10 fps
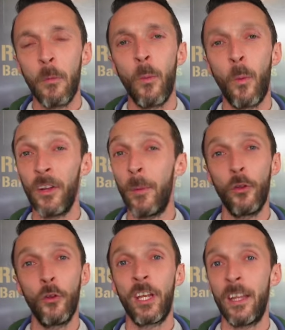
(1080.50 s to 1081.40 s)
we want to be
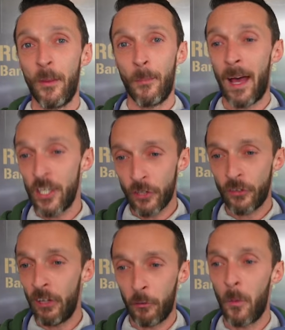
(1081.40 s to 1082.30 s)
looking at the manager
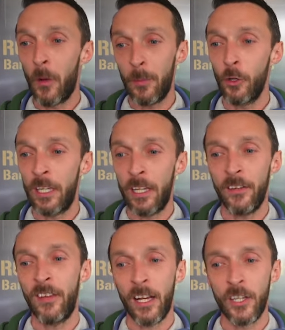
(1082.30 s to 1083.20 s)
sales, we want to be looking at the
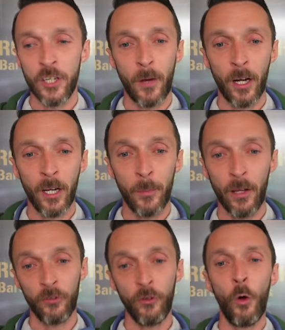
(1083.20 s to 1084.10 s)
secondary market,
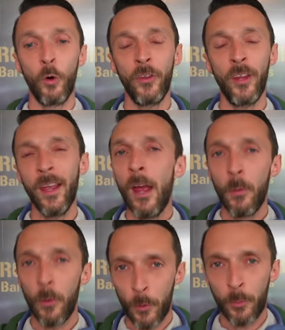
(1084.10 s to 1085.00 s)
because not only
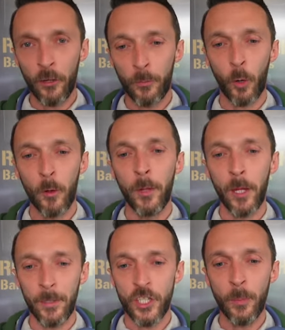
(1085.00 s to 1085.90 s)
will the price
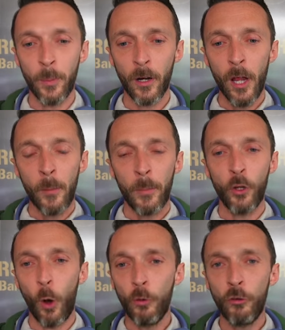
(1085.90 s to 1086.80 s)
probably be cheaper, but
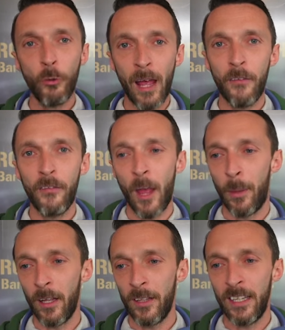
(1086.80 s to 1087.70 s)
you also have the
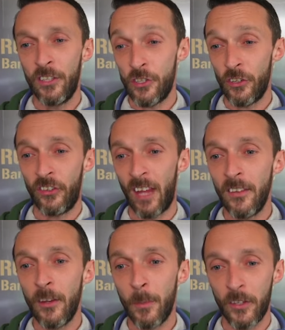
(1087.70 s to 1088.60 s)
ability to just
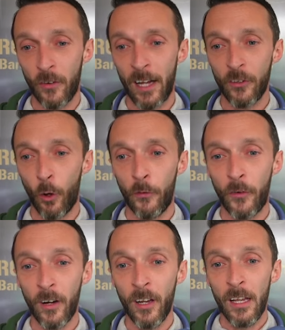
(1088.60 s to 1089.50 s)
send them a direct
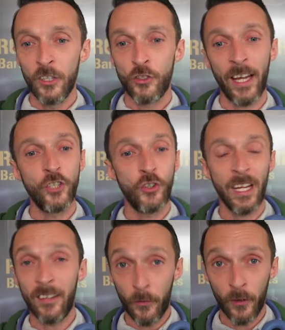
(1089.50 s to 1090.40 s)
offer, try and
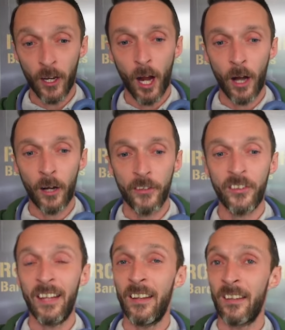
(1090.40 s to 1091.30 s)
trade different cards,
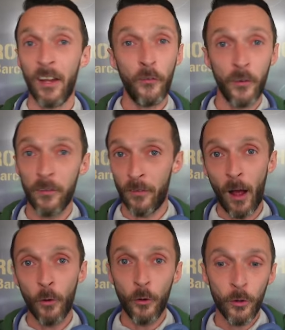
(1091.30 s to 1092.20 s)
send a different
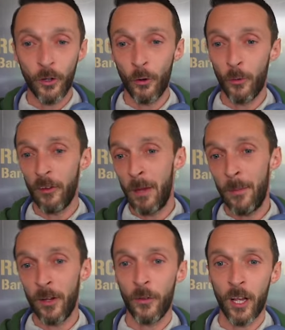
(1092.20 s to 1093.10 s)
value. You know, they've
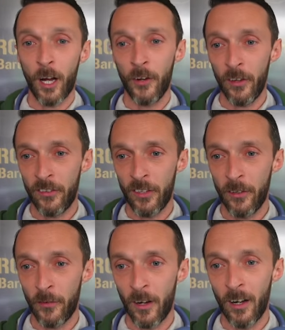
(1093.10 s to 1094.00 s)
maybe got the card
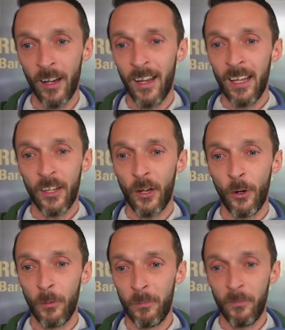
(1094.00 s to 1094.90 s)
listed for, you
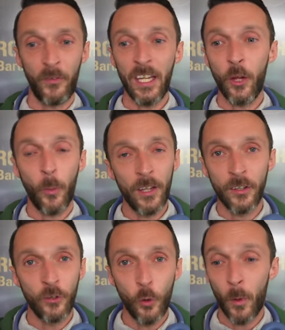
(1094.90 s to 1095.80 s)
know, £3
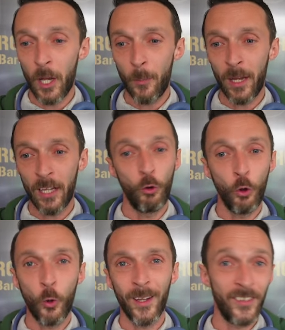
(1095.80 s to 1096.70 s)
and you want to pay
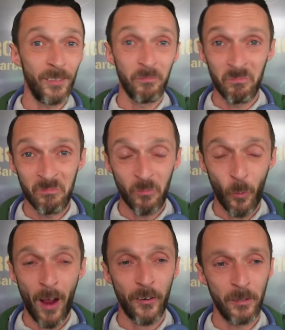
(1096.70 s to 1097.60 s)
£2,
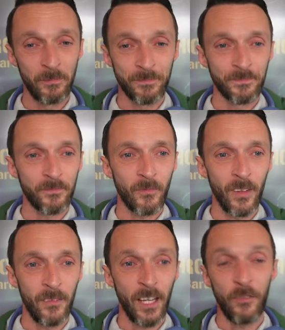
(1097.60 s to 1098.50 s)
whatever.
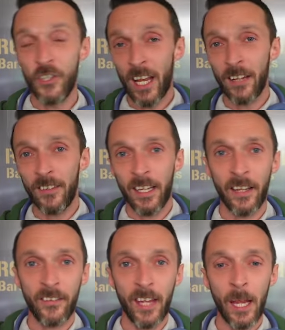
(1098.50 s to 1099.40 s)
They can reject, they can
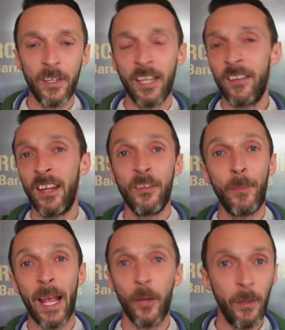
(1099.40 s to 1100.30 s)
accept, they can send
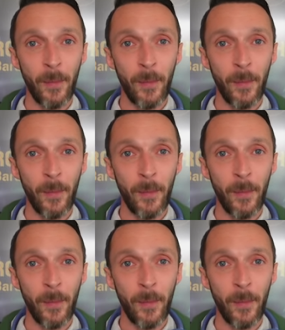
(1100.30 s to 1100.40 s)
back a wee